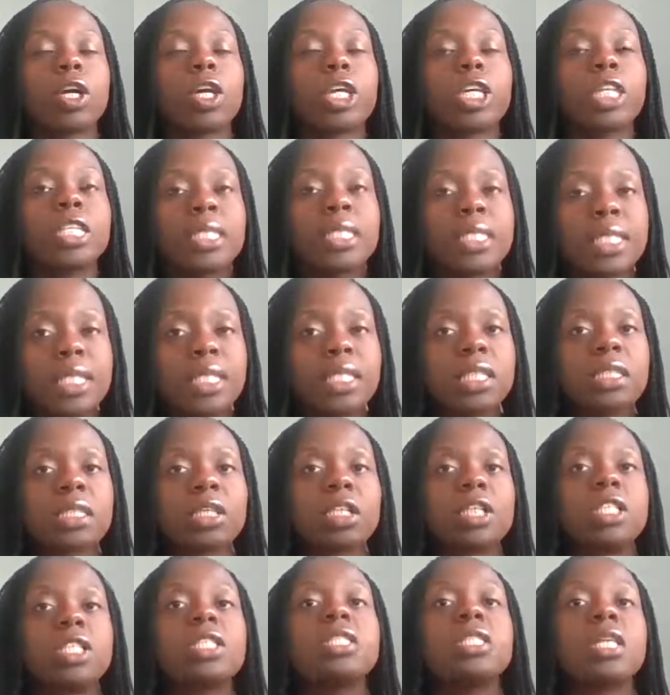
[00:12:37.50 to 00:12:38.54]
consider the
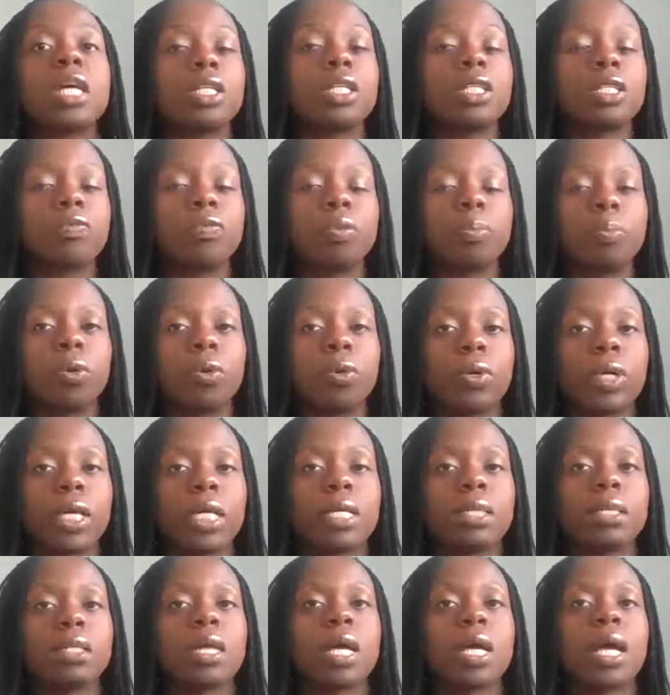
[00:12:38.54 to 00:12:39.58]
concerns of
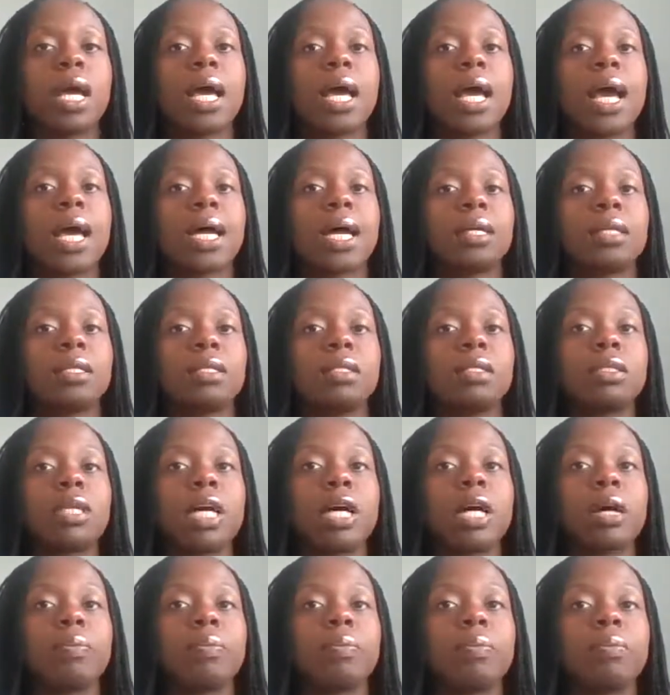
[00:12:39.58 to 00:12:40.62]
employees and
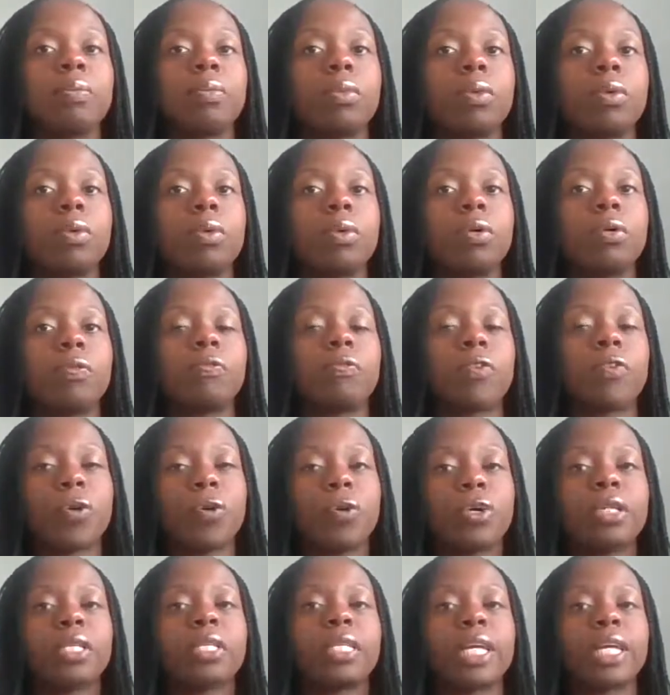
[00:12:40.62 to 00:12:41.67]

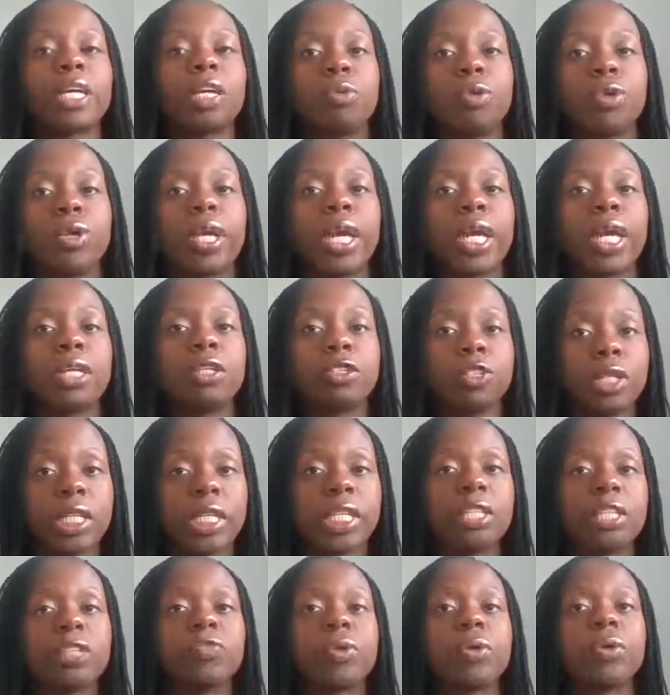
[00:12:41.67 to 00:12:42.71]
focus their communication.
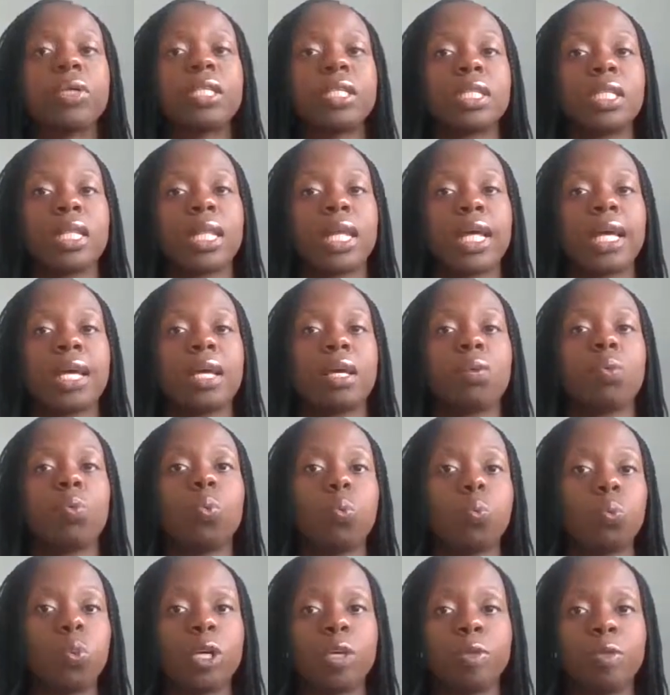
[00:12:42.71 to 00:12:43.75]
Leaders focusing their
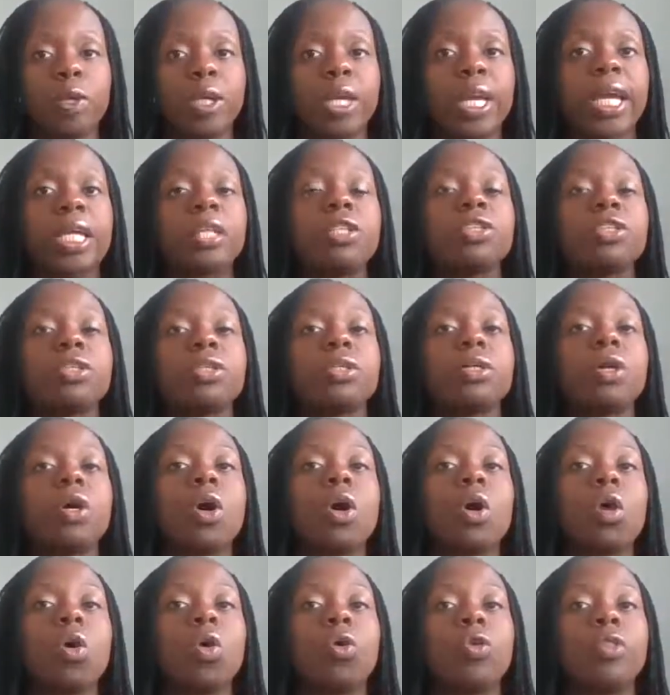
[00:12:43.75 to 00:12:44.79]
communication
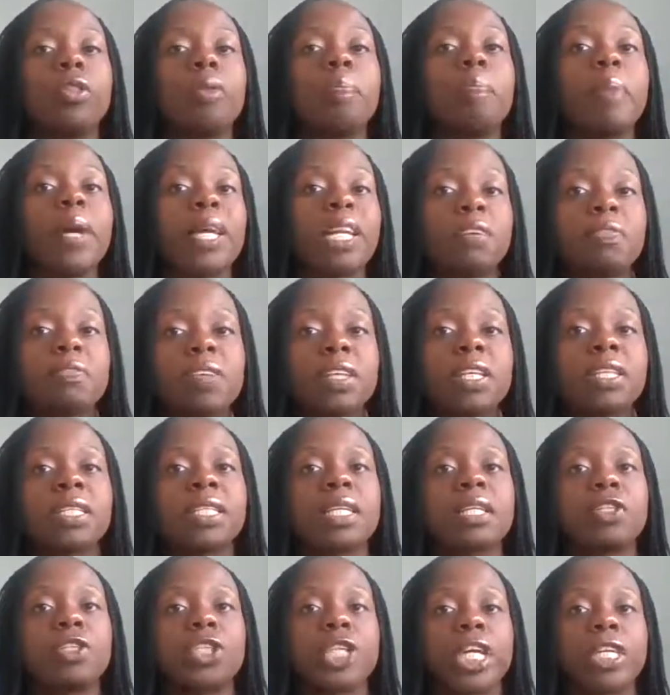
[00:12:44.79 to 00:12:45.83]
on the benefits
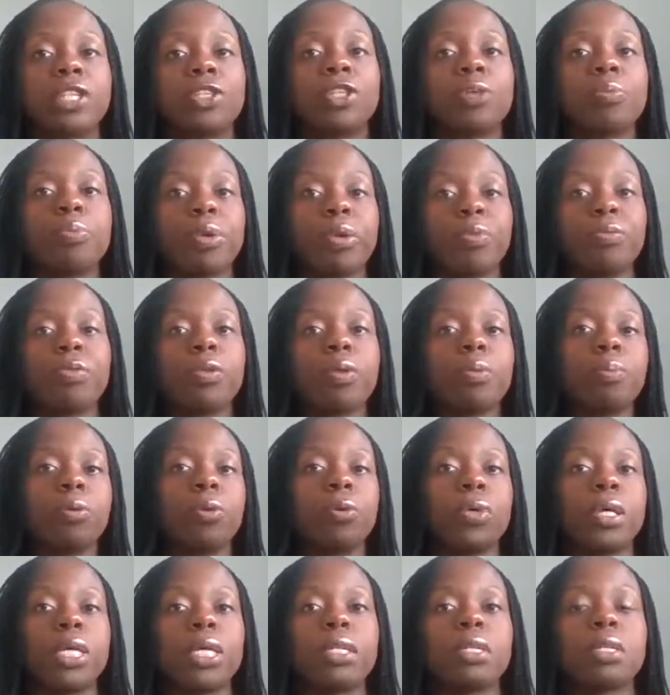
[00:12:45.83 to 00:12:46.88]
that the change can bring for the
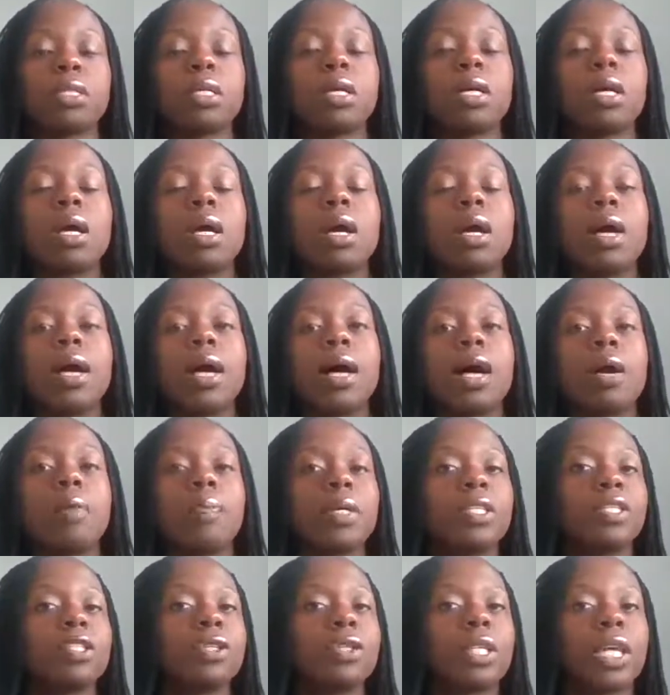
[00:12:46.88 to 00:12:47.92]
employees,
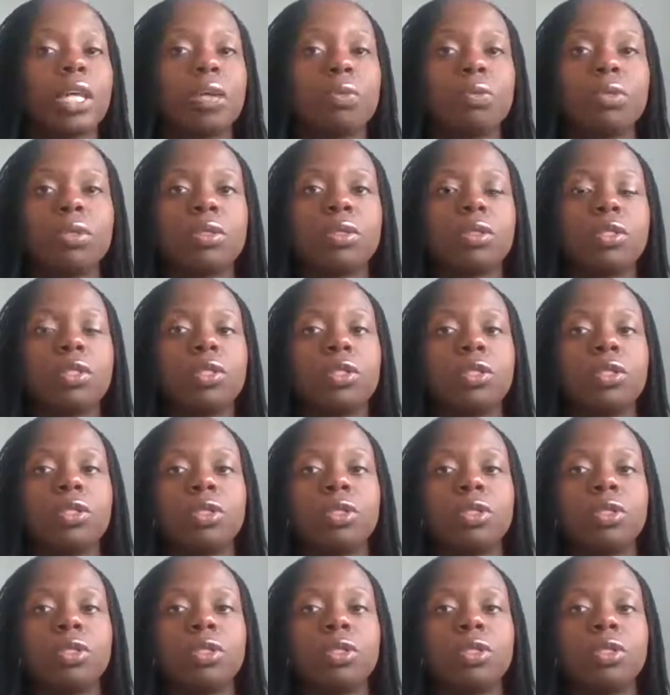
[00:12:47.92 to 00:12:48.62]
and so they would